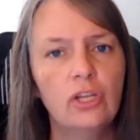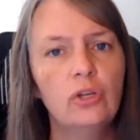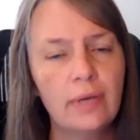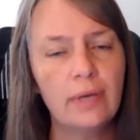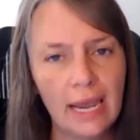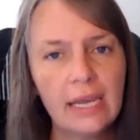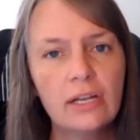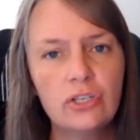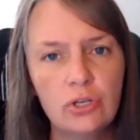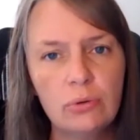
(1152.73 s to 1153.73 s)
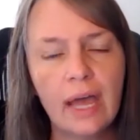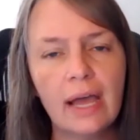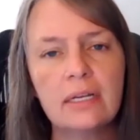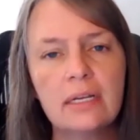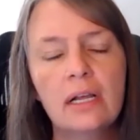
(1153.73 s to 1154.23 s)
You can do
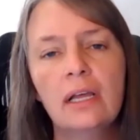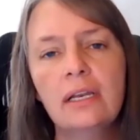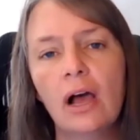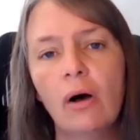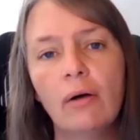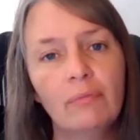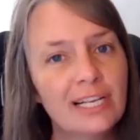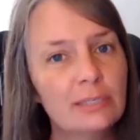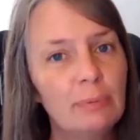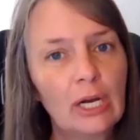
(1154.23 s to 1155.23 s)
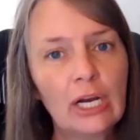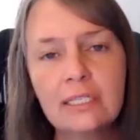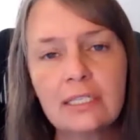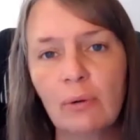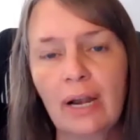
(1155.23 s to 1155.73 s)
that. Now,
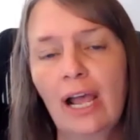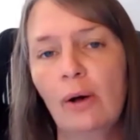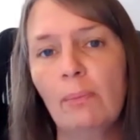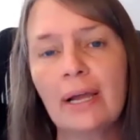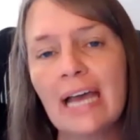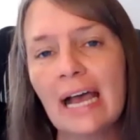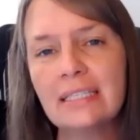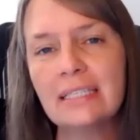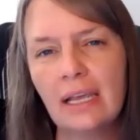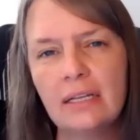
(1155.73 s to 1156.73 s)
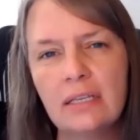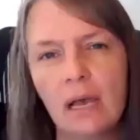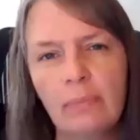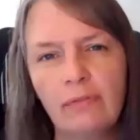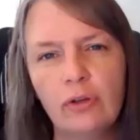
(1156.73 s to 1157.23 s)
experience like when I helped my dad set his
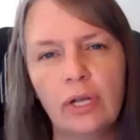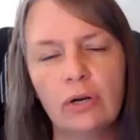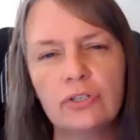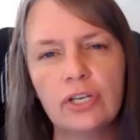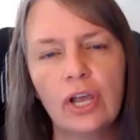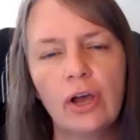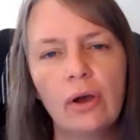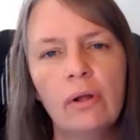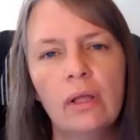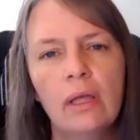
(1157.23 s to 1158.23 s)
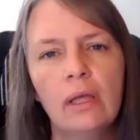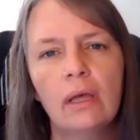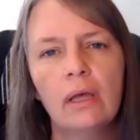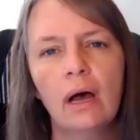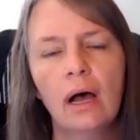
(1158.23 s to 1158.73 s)
up a few years ago,
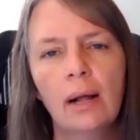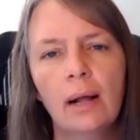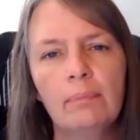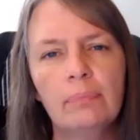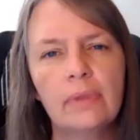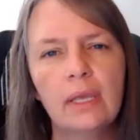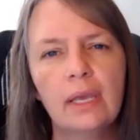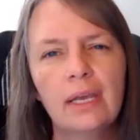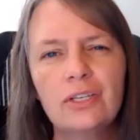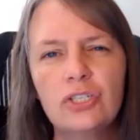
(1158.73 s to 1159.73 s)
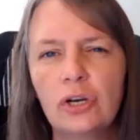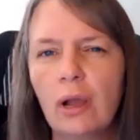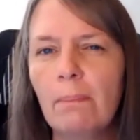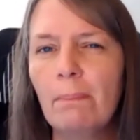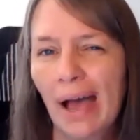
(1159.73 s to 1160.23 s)
it
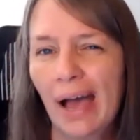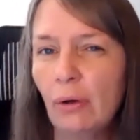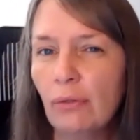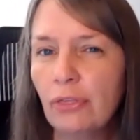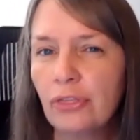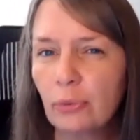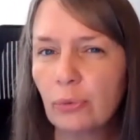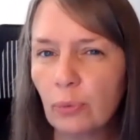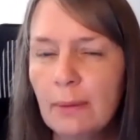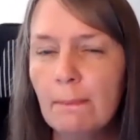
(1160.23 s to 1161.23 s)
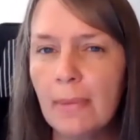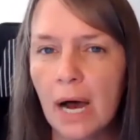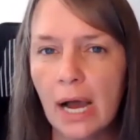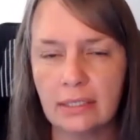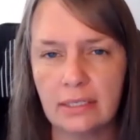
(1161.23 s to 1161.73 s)
took about 3
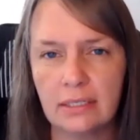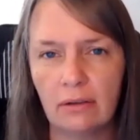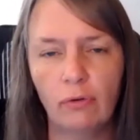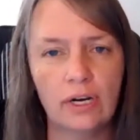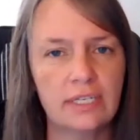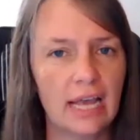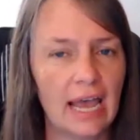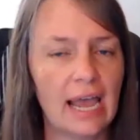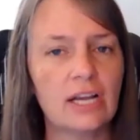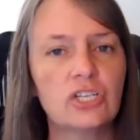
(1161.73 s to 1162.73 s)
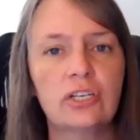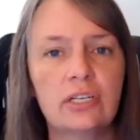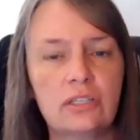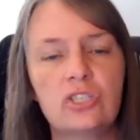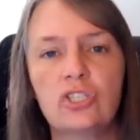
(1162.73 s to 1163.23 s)
months for it to
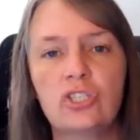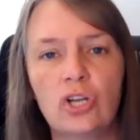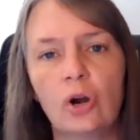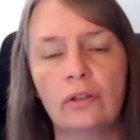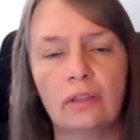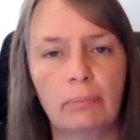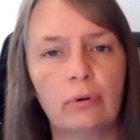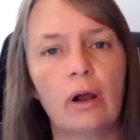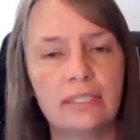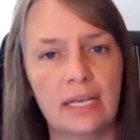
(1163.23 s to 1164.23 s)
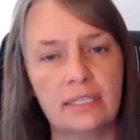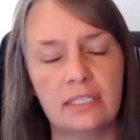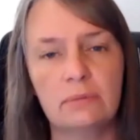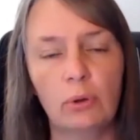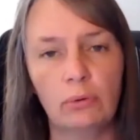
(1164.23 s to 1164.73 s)
actually start the
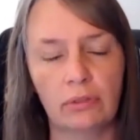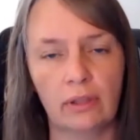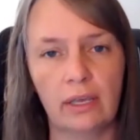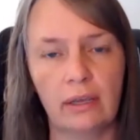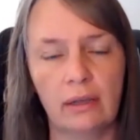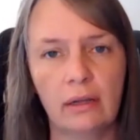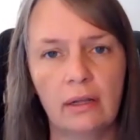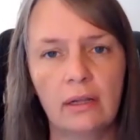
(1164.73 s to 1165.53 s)
process smoothly.